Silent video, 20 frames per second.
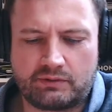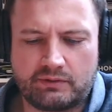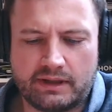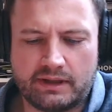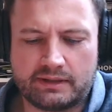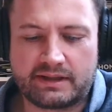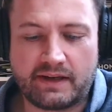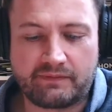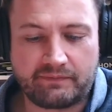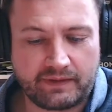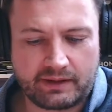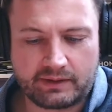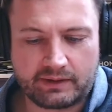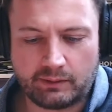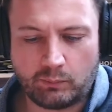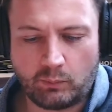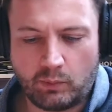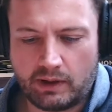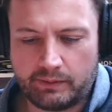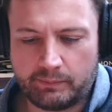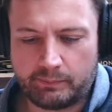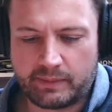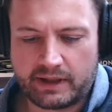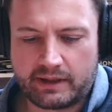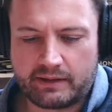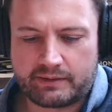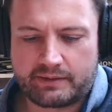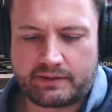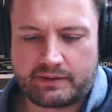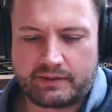a difficult one,
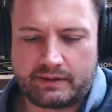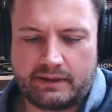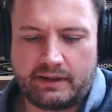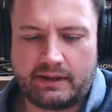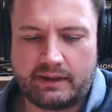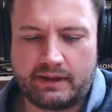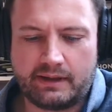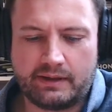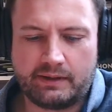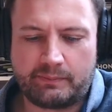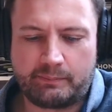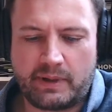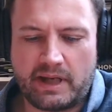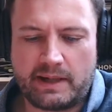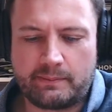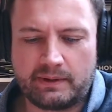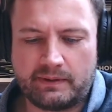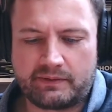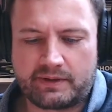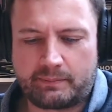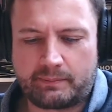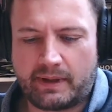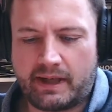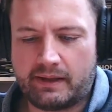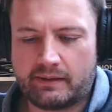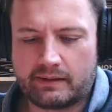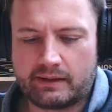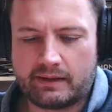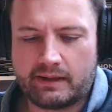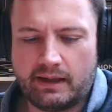because people have
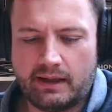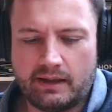spent